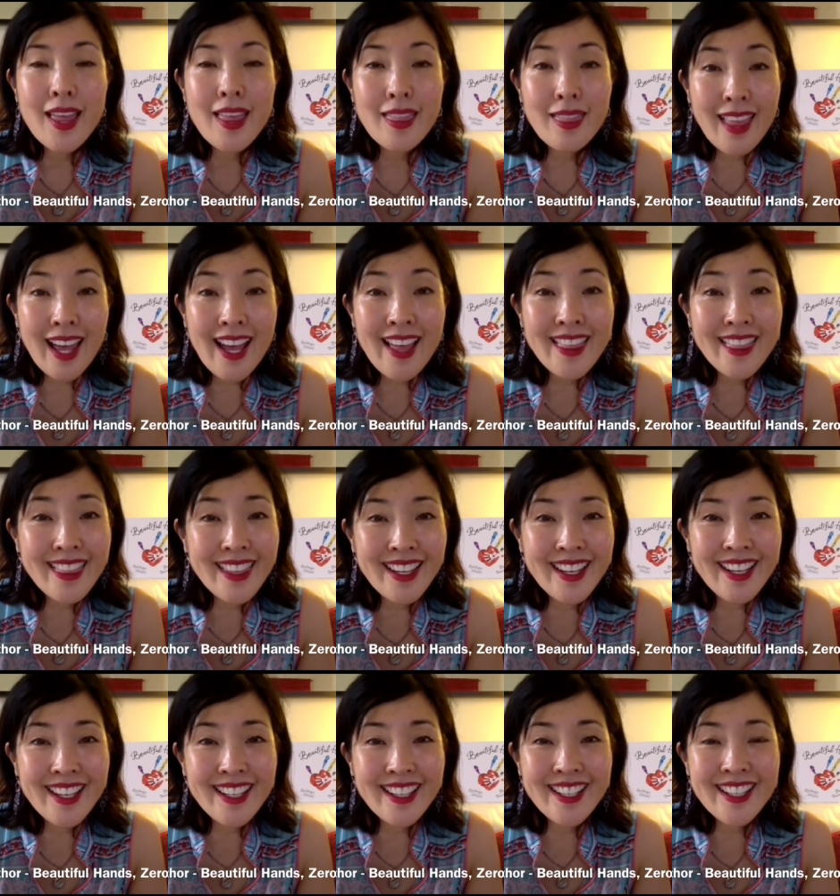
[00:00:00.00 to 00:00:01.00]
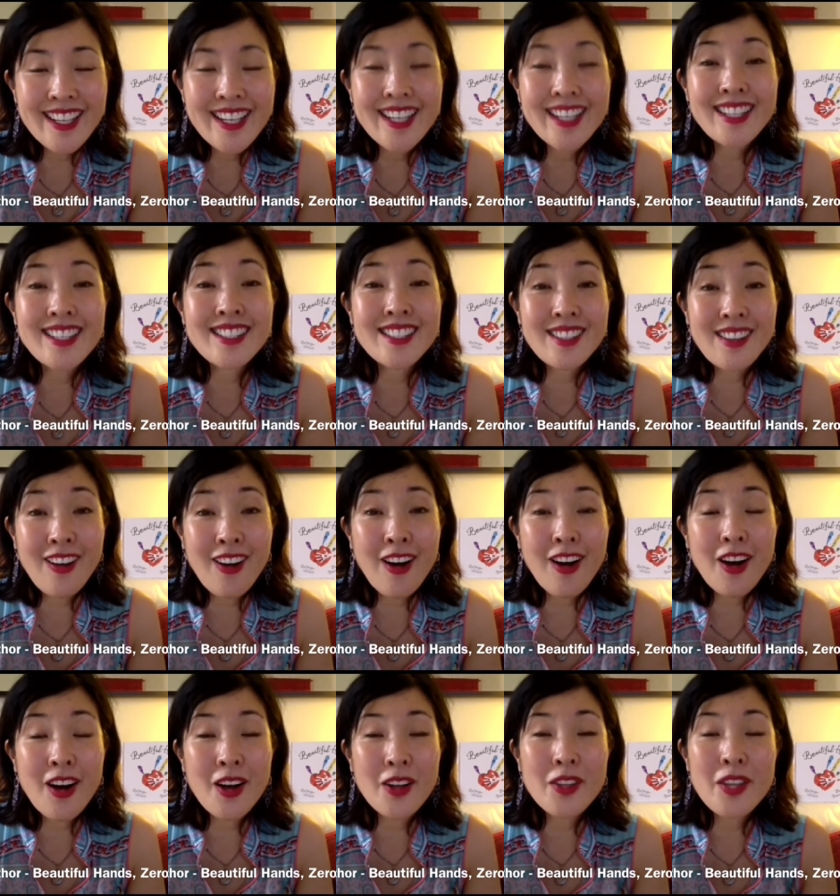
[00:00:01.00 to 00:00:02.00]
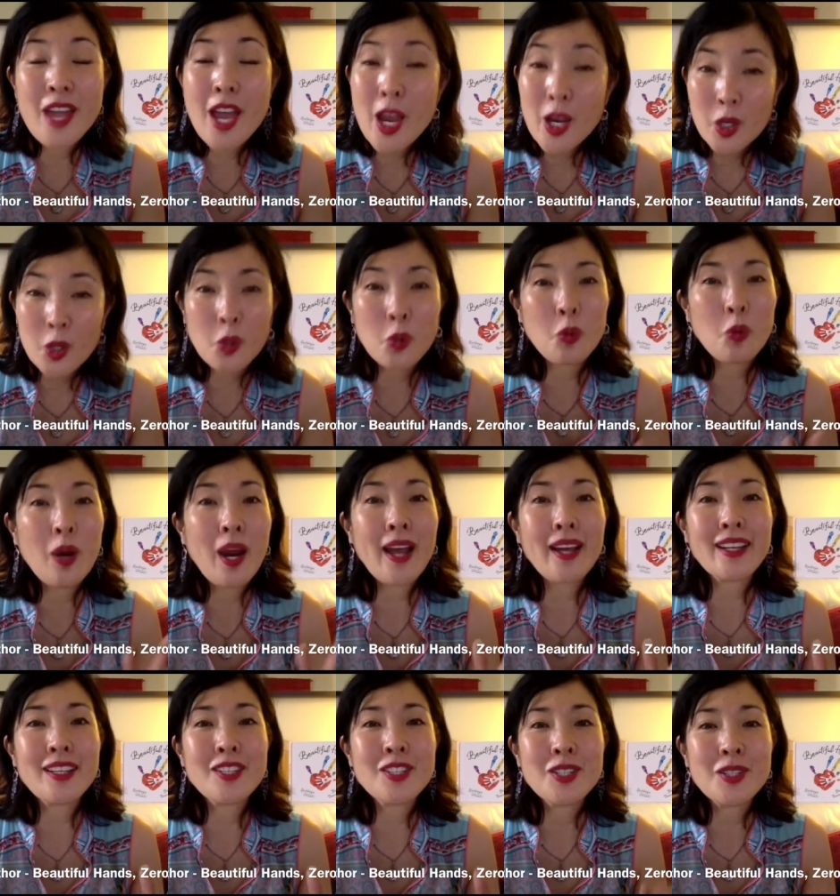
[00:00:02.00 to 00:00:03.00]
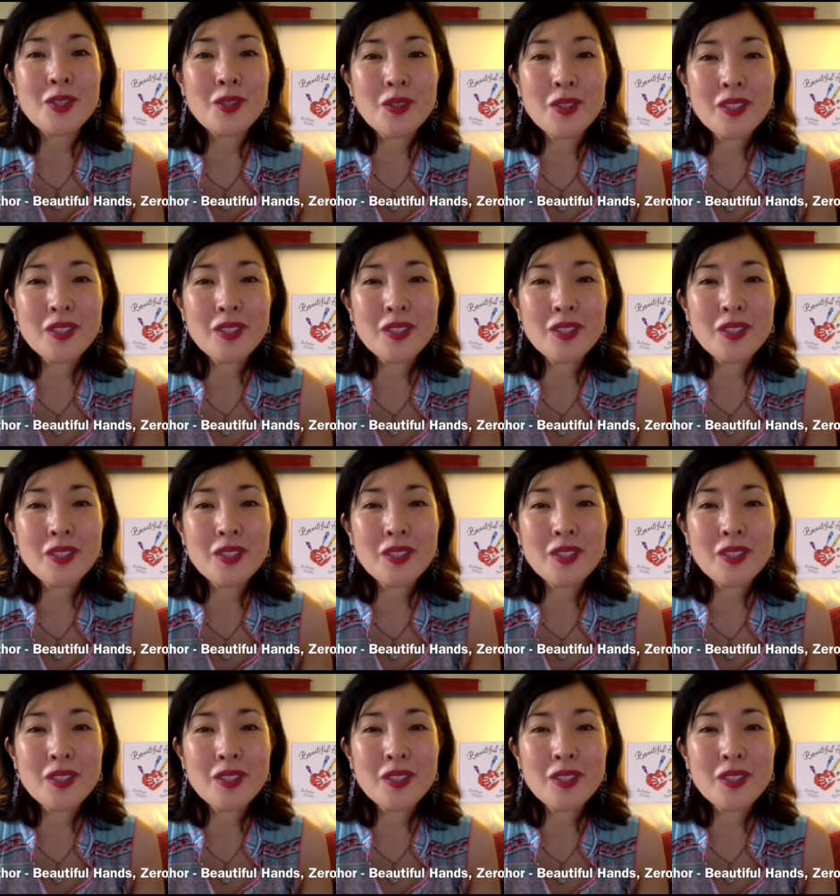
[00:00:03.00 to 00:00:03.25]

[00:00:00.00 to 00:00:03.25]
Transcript: That thing is called gratitude.